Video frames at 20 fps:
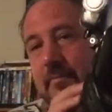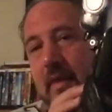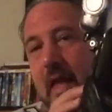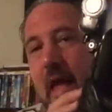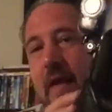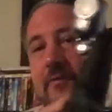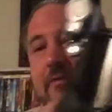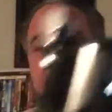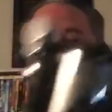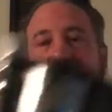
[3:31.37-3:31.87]

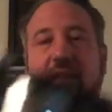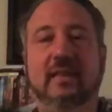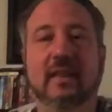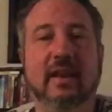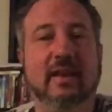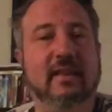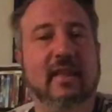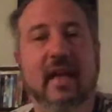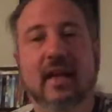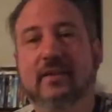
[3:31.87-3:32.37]
I've already
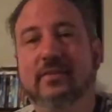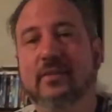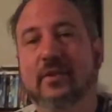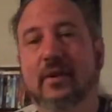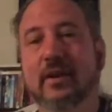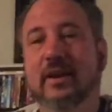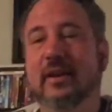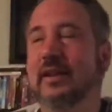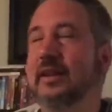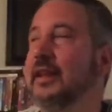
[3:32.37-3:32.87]
did a test
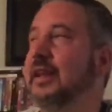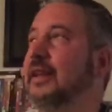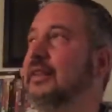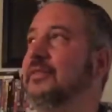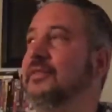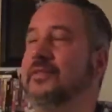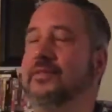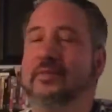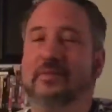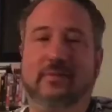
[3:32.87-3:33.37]
on it.
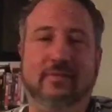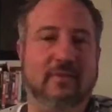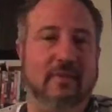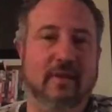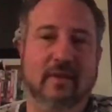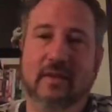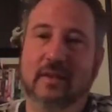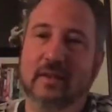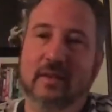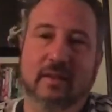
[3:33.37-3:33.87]
It's
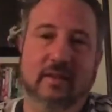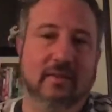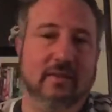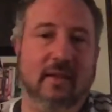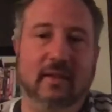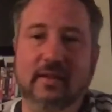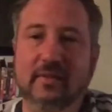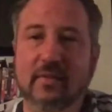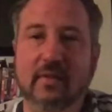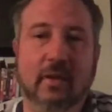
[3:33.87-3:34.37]

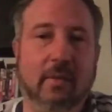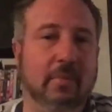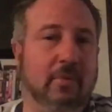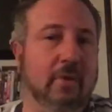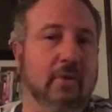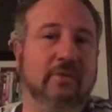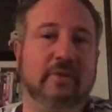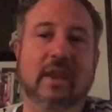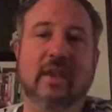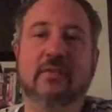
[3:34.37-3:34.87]
doesn't even come
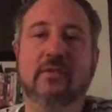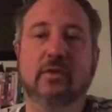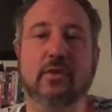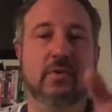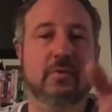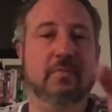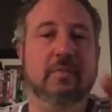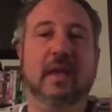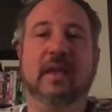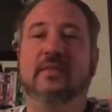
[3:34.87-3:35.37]
close. You,
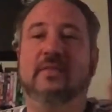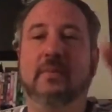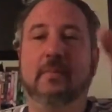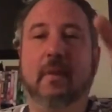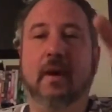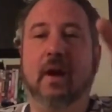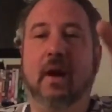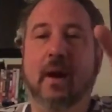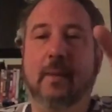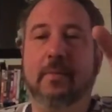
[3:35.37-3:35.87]
you may see
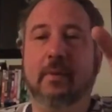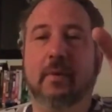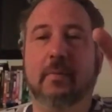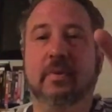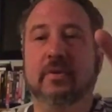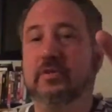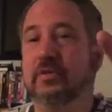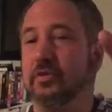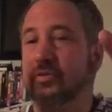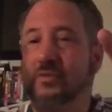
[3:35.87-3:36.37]
my hopper,
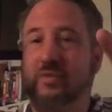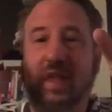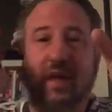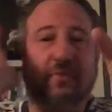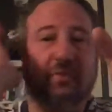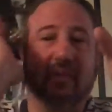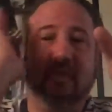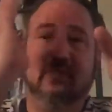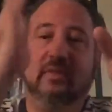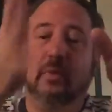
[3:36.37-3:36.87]
but you'll
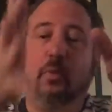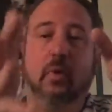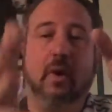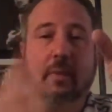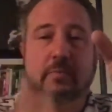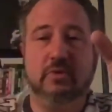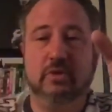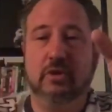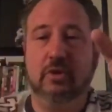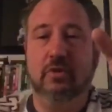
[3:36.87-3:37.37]
definitely see what
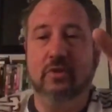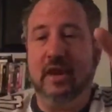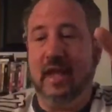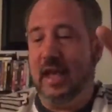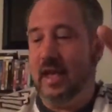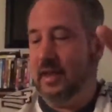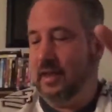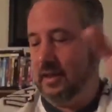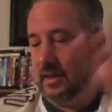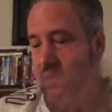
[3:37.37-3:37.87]
I'm shooting
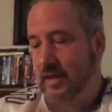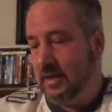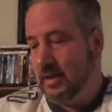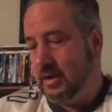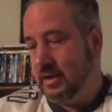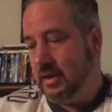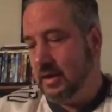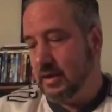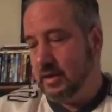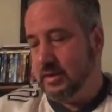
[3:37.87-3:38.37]
at.
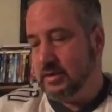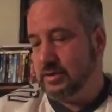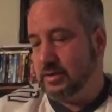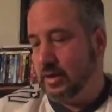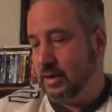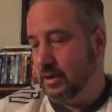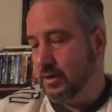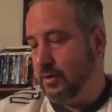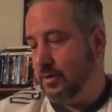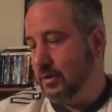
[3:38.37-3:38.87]

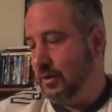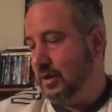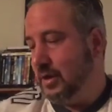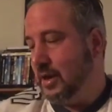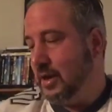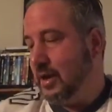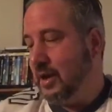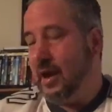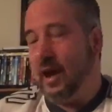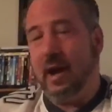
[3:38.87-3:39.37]
So
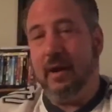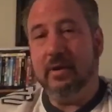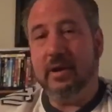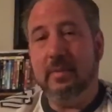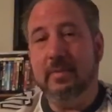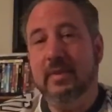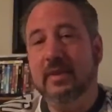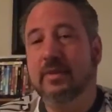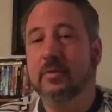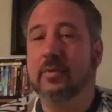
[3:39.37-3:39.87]
I'm going
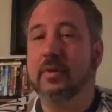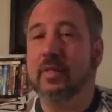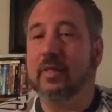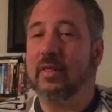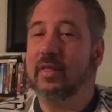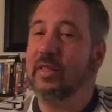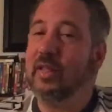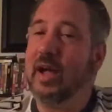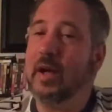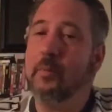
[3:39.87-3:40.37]
to be doing a
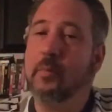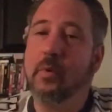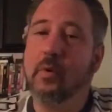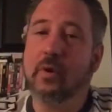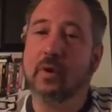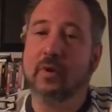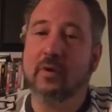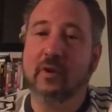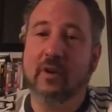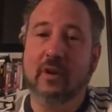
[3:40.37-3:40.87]
lot
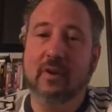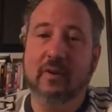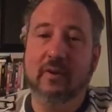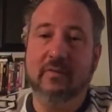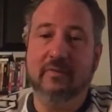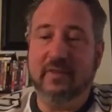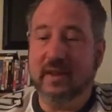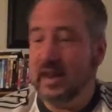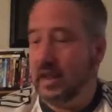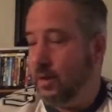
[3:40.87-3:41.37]
more uh,
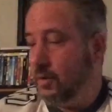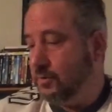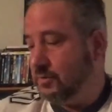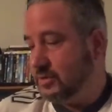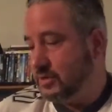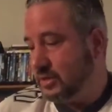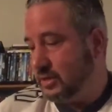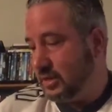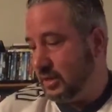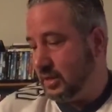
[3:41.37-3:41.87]

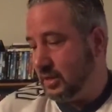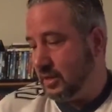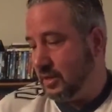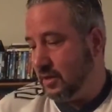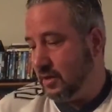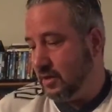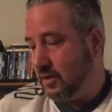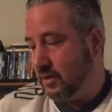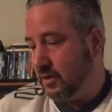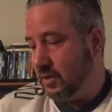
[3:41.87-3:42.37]
videos
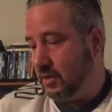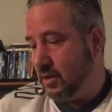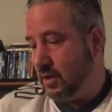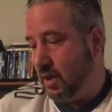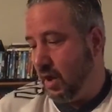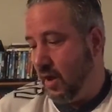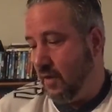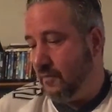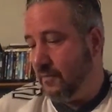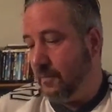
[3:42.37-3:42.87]

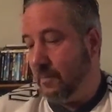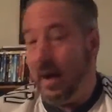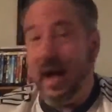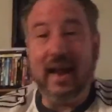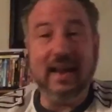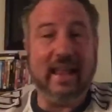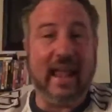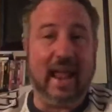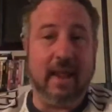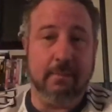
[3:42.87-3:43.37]
of
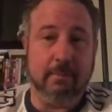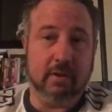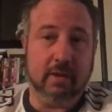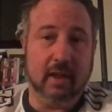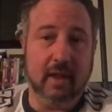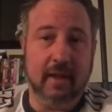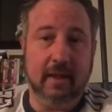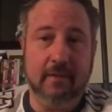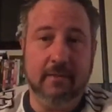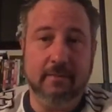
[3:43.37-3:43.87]
my
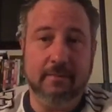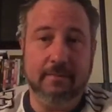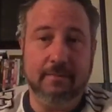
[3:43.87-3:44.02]
gameplay.